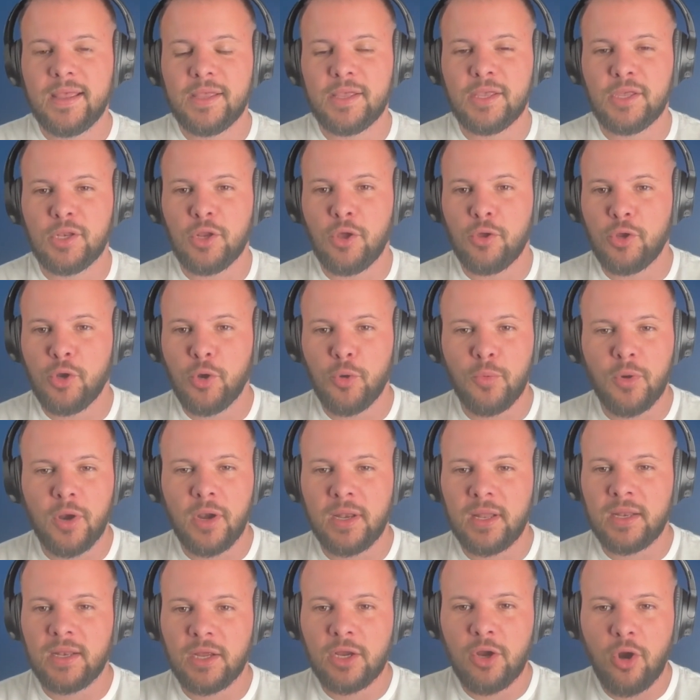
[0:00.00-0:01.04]
You know, you're
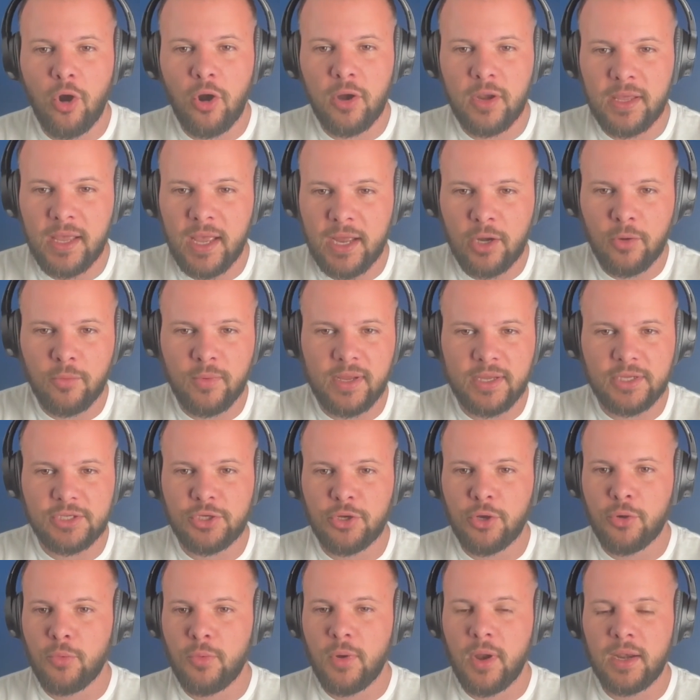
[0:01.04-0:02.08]
running a cardiac arrest,
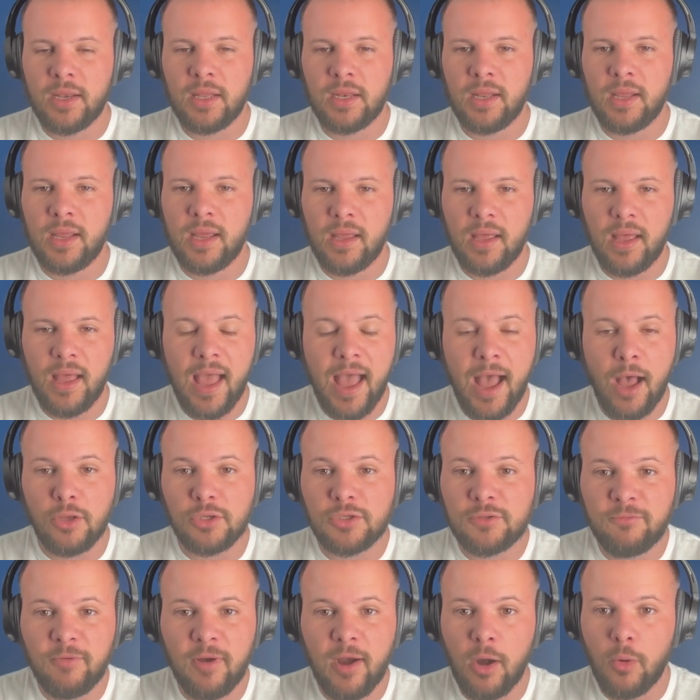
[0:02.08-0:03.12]
you're running a, a
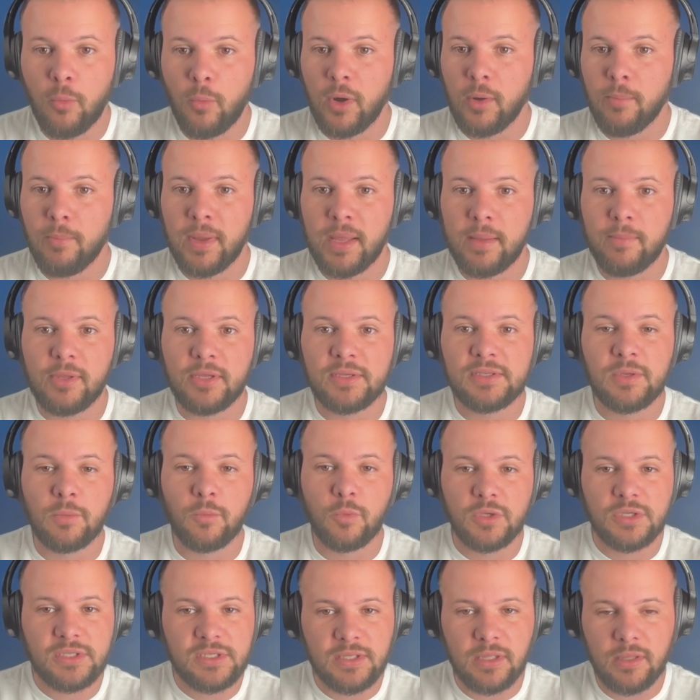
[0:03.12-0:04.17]
house fire where maybe
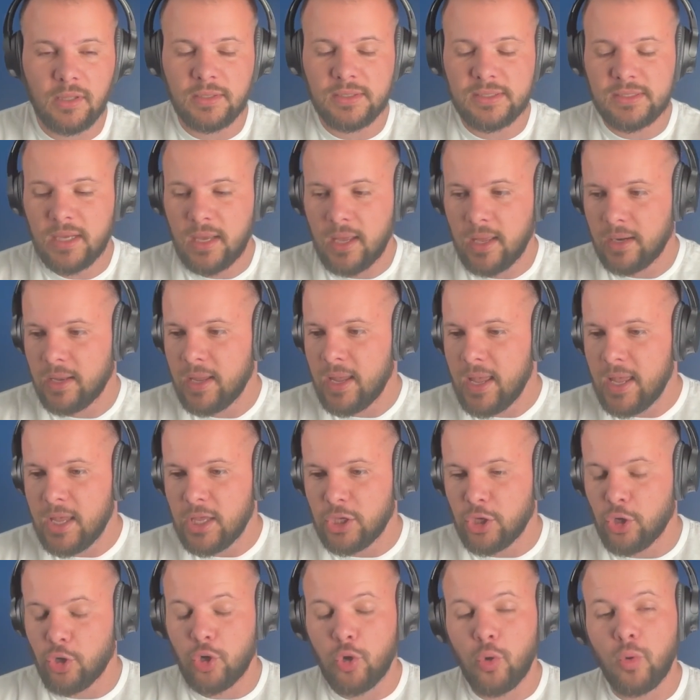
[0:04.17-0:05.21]
someone's still inside.
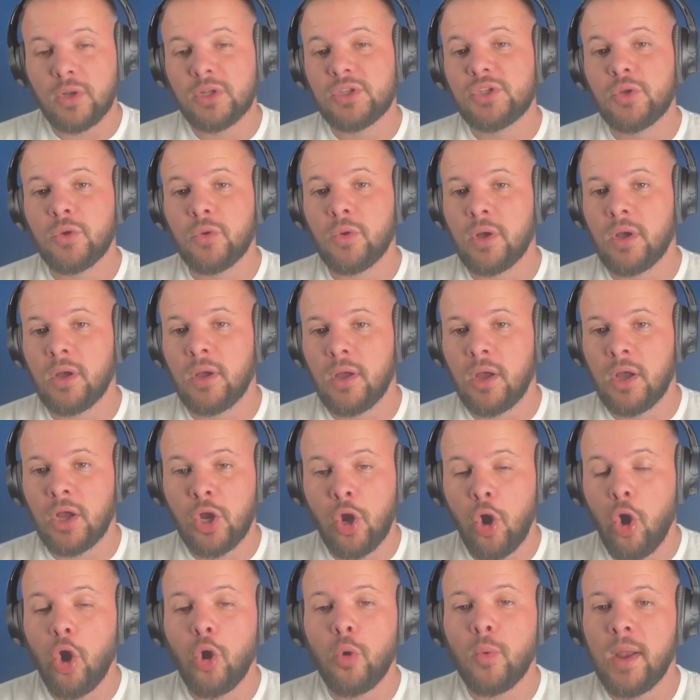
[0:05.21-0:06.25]
You're going to a,
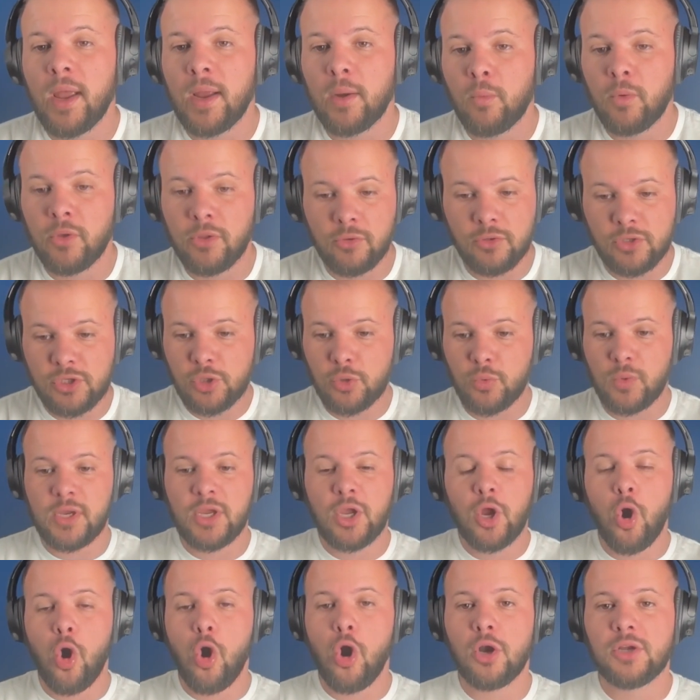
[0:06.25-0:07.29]
car wreck where there's three
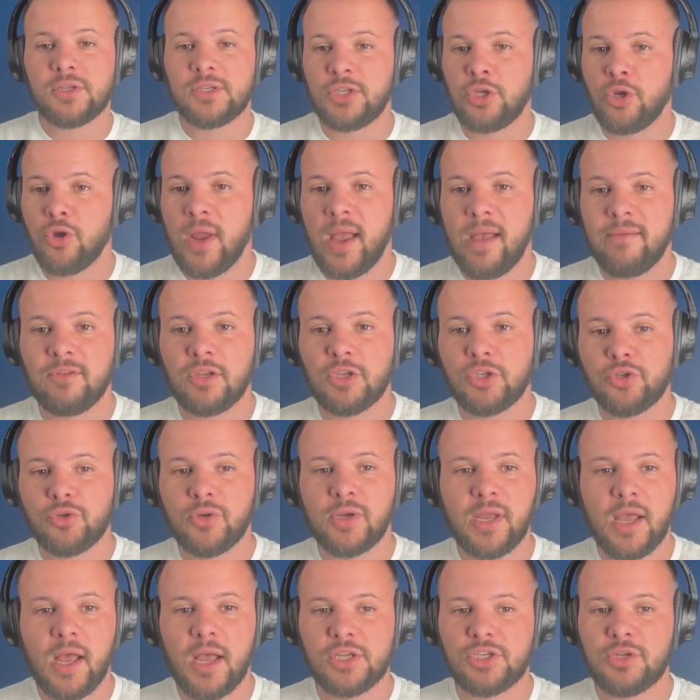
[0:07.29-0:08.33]
cars and you're having to
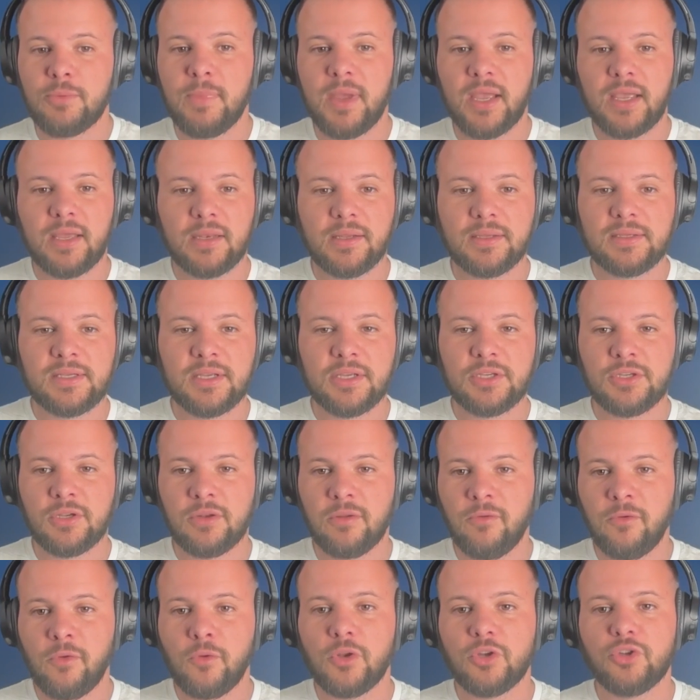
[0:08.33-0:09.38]
triage and make a decision of
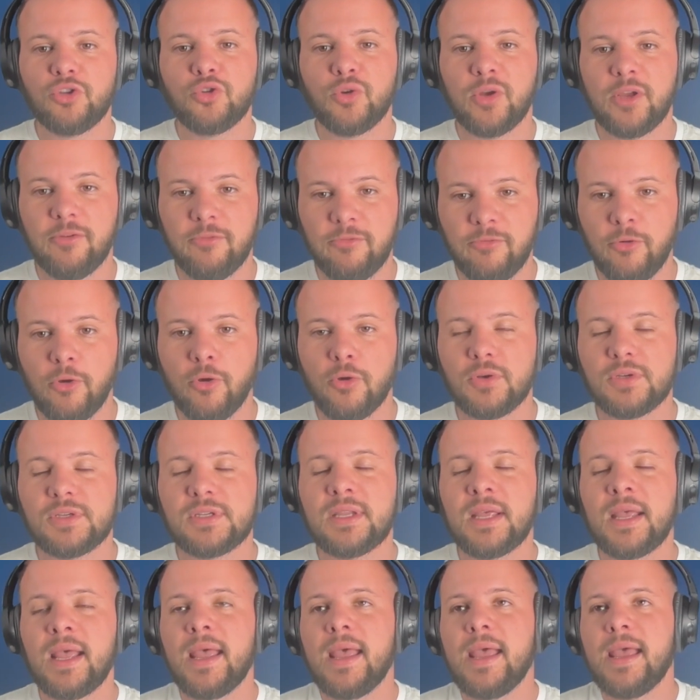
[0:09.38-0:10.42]
who to treat first.
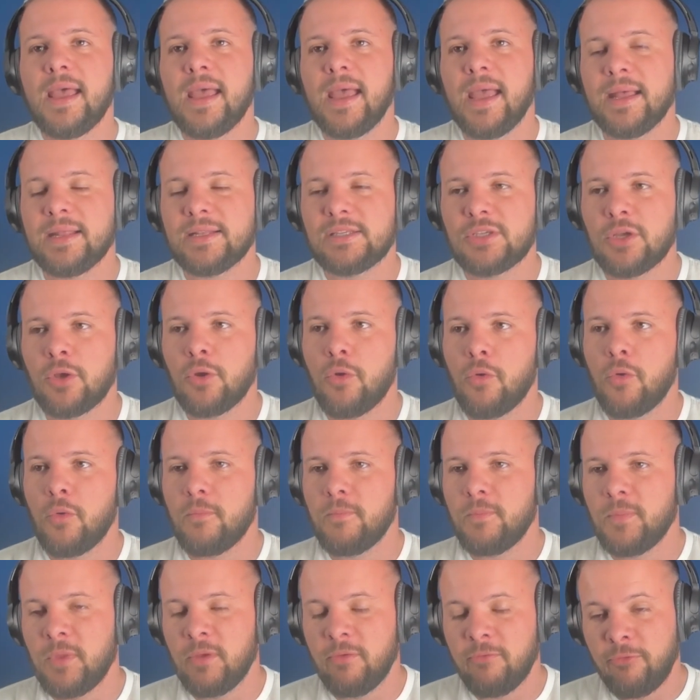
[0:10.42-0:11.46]
And so
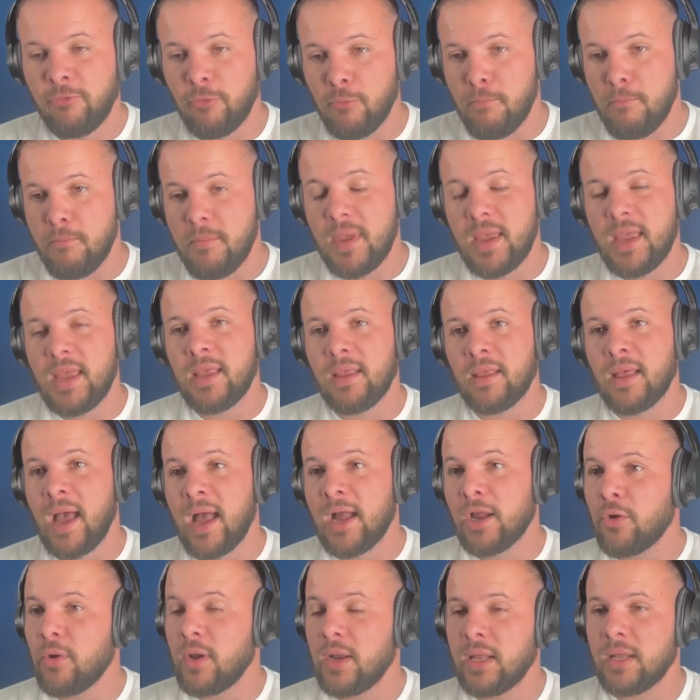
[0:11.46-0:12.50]
for me, I
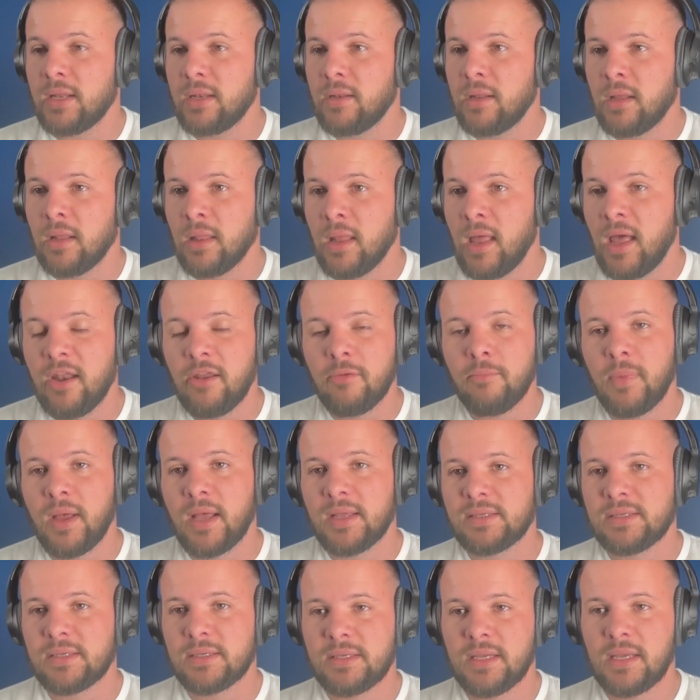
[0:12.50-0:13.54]
credit a lot of my
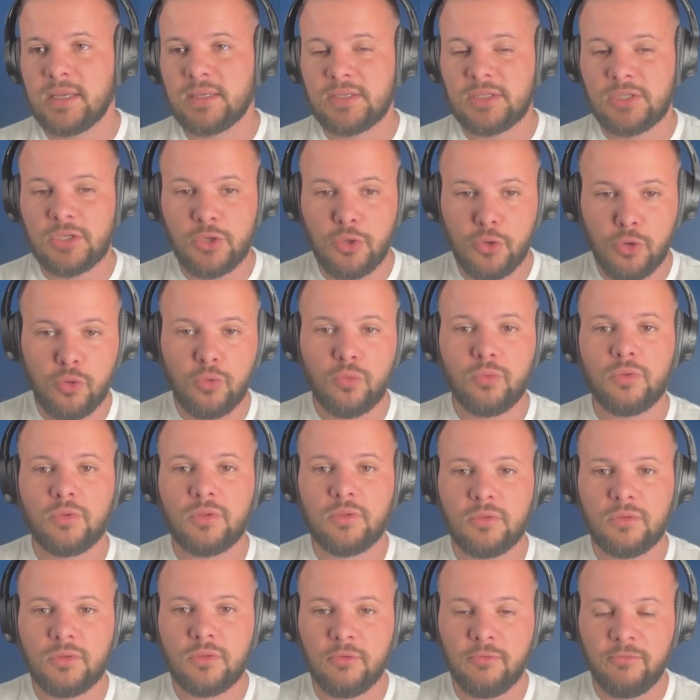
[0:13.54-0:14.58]
success to
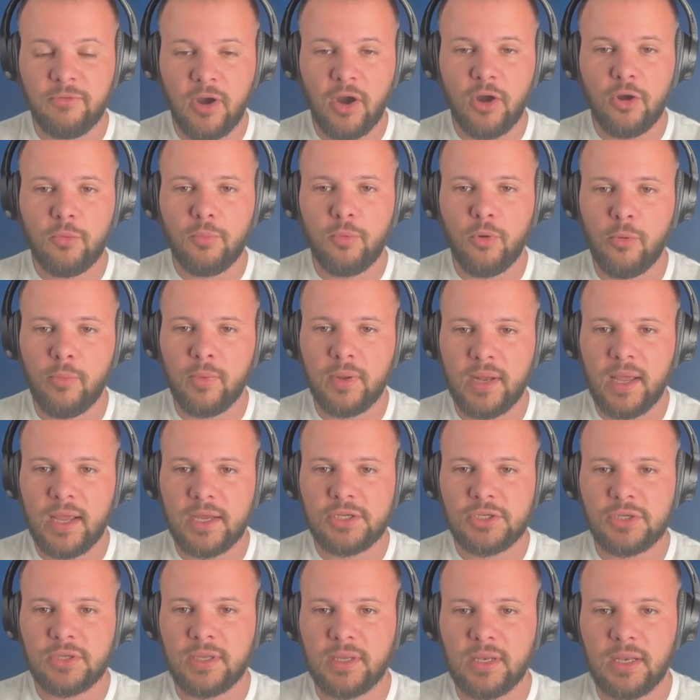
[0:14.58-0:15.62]
the fire department
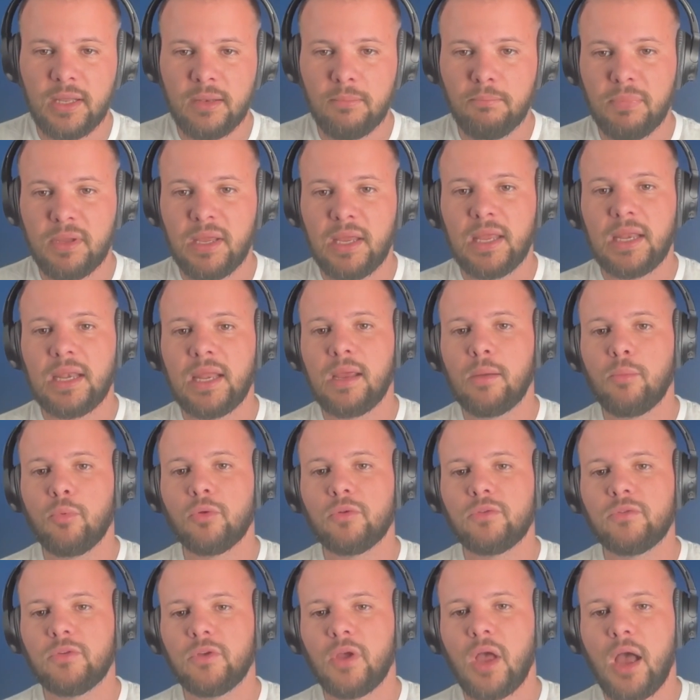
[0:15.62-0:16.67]
actually and being able
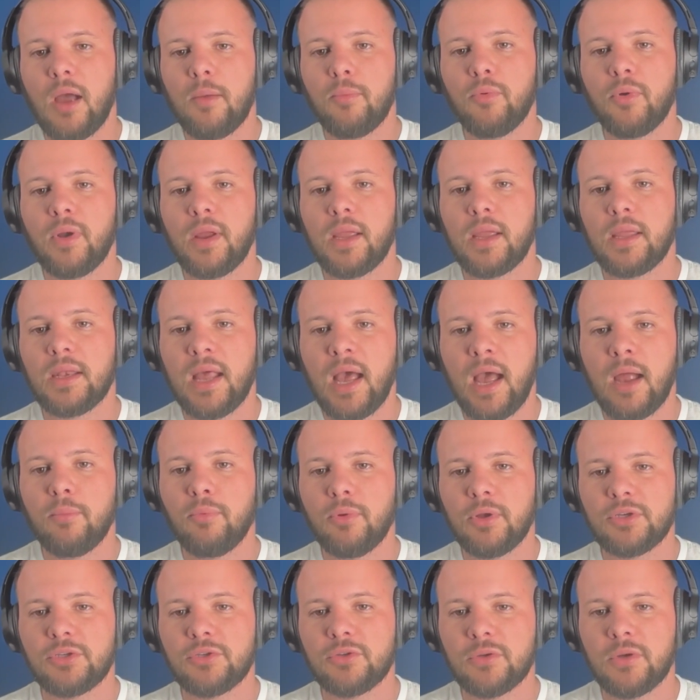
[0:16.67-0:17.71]
to operate in high
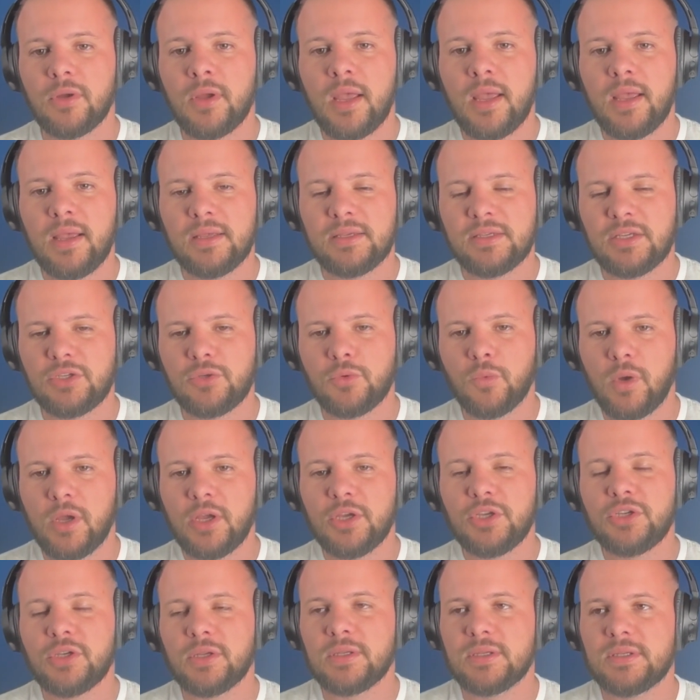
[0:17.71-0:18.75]
pressure
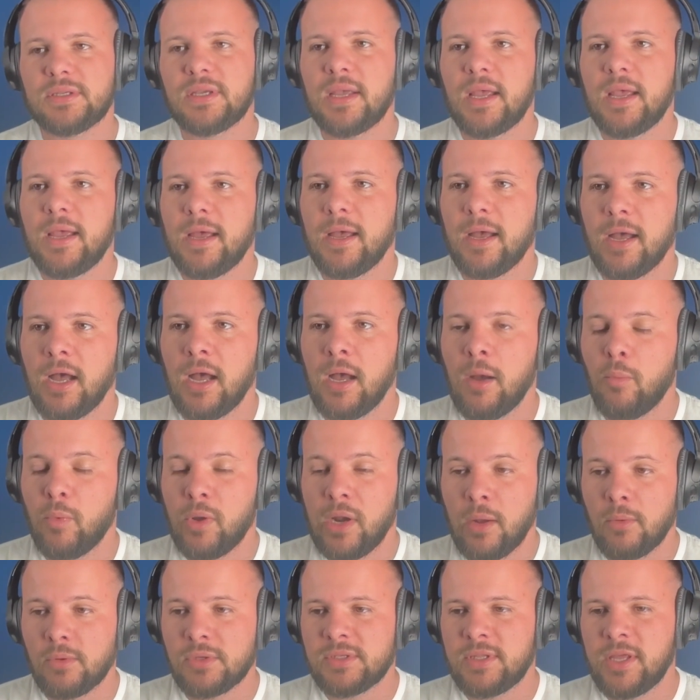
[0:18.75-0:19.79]
situations uh, when
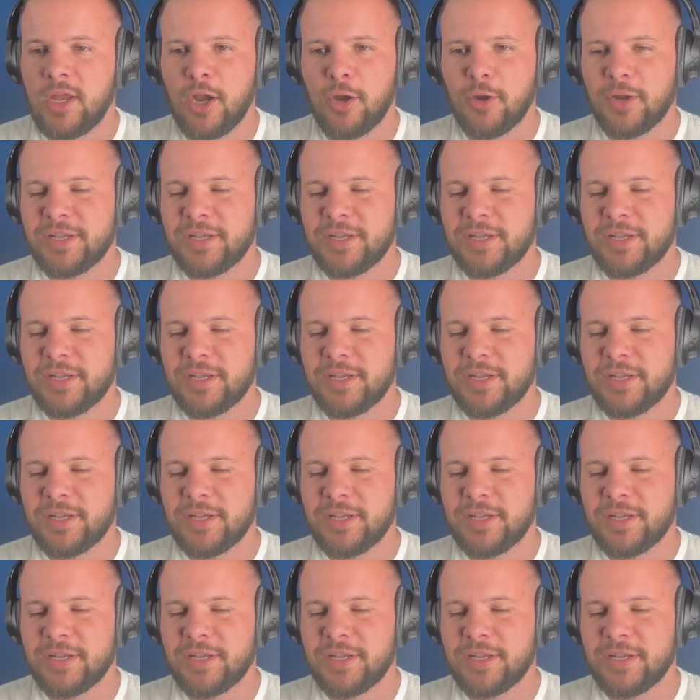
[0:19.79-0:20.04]
I was there.